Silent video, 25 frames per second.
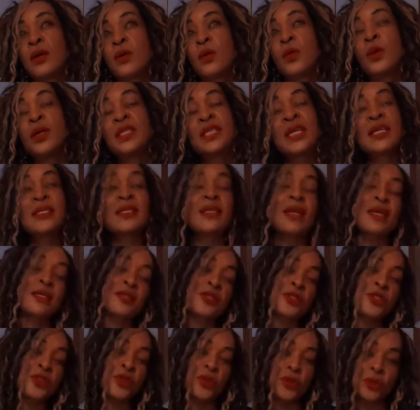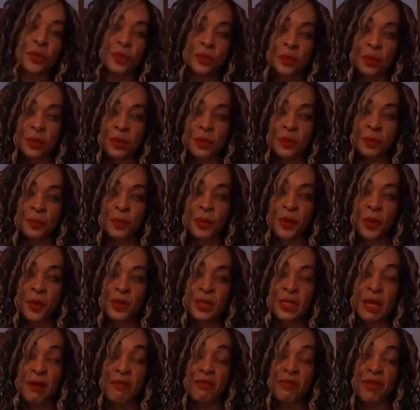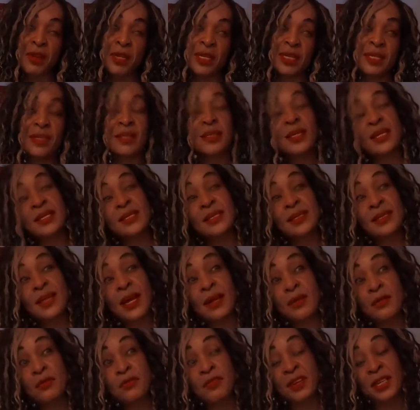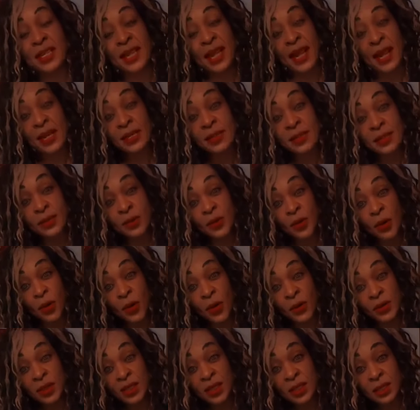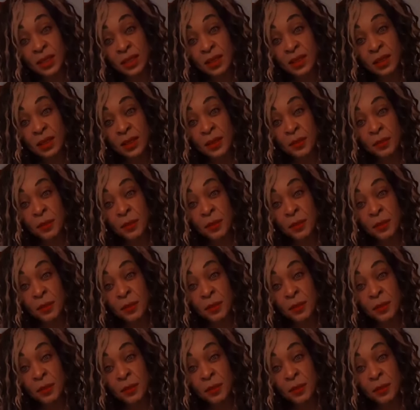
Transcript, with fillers: we just assume because Alfred is a son of an escort,